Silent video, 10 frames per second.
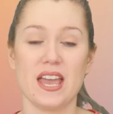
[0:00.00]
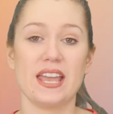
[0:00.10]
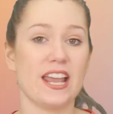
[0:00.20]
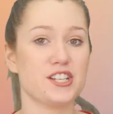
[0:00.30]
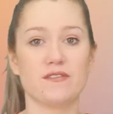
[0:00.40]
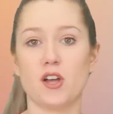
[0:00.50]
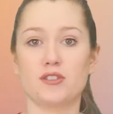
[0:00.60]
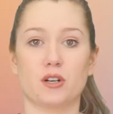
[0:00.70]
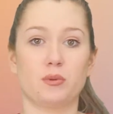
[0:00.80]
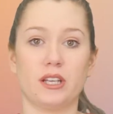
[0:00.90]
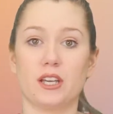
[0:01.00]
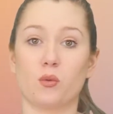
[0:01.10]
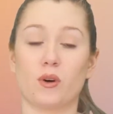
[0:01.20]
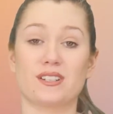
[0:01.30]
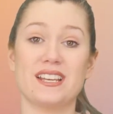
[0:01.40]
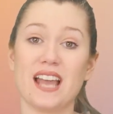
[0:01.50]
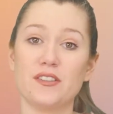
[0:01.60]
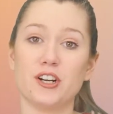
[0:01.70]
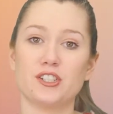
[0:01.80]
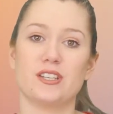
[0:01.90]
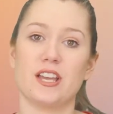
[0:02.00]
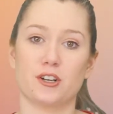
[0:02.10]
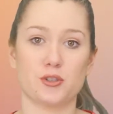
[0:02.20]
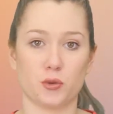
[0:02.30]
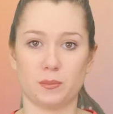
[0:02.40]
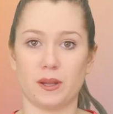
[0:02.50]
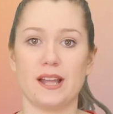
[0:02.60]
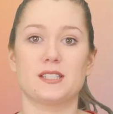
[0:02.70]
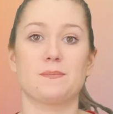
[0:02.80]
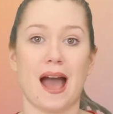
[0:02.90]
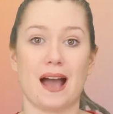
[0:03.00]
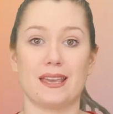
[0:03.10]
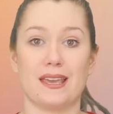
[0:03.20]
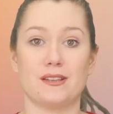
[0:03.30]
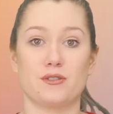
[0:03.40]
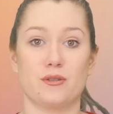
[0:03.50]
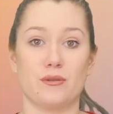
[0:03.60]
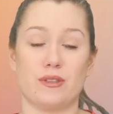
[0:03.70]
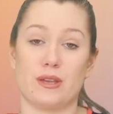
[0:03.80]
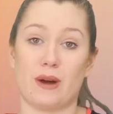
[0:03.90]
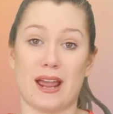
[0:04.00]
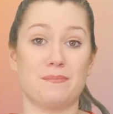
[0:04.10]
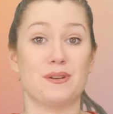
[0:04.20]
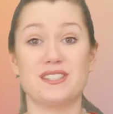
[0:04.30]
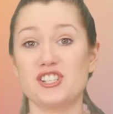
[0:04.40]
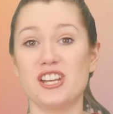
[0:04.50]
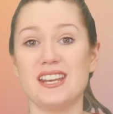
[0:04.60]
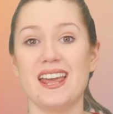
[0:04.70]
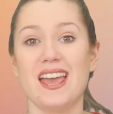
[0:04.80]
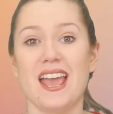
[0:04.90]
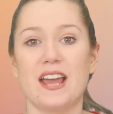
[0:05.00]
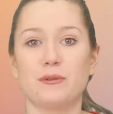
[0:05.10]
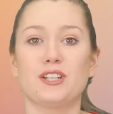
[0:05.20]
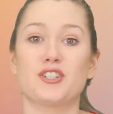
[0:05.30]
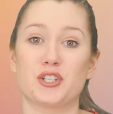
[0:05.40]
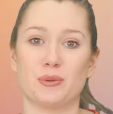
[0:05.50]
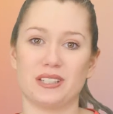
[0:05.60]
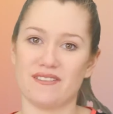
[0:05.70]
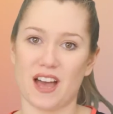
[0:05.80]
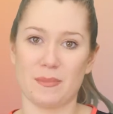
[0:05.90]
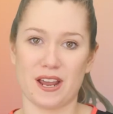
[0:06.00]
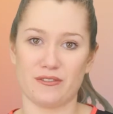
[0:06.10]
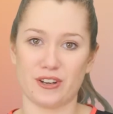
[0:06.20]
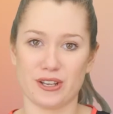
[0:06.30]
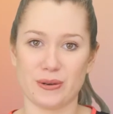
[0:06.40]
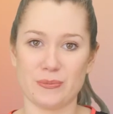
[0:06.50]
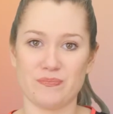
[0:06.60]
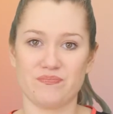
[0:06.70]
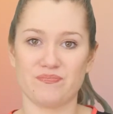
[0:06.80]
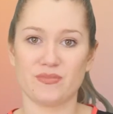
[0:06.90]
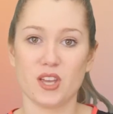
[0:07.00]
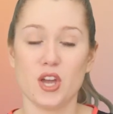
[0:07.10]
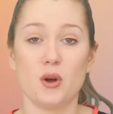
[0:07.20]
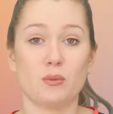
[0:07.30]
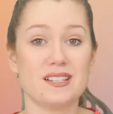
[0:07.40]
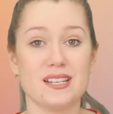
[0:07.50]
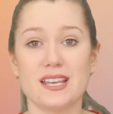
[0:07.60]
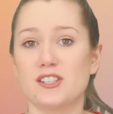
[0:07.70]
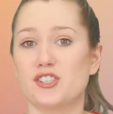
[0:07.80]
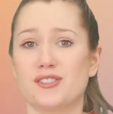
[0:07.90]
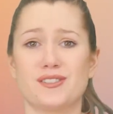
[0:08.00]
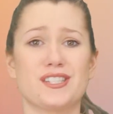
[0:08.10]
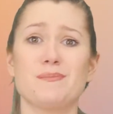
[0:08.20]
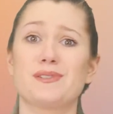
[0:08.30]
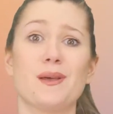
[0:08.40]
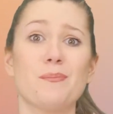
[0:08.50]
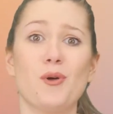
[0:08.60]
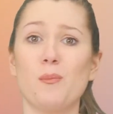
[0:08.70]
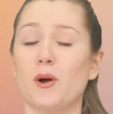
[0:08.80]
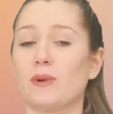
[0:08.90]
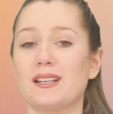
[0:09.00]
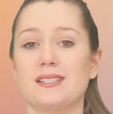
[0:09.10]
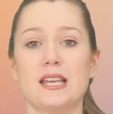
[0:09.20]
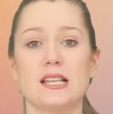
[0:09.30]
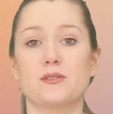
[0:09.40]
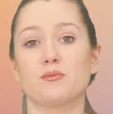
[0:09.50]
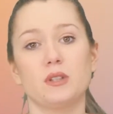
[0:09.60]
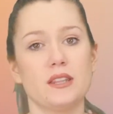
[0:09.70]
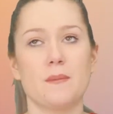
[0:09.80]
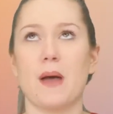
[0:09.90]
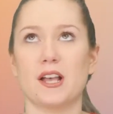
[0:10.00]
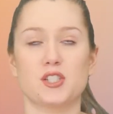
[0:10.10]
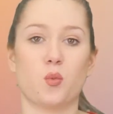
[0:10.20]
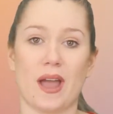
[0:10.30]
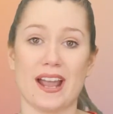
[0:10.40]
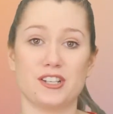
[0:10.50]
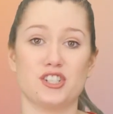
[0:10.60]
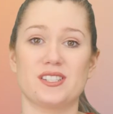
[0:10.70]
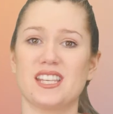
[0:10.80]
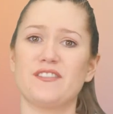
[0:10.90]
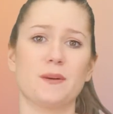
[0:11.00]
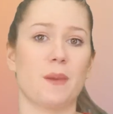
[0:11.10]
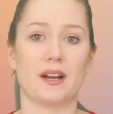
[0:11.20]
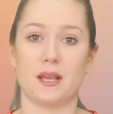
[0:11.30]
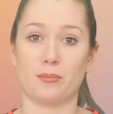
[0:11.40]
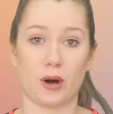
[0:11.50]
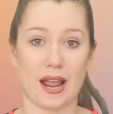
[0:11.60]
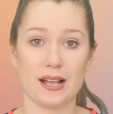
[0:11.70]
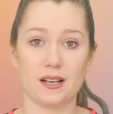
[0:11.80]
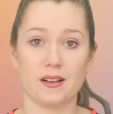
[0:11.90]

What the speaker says: Each of those are really going to work together to get your shoulder blades back into the right position and really start to relieve that pain for you. Resting seems simple, but resting is really the best way to just give your body a break.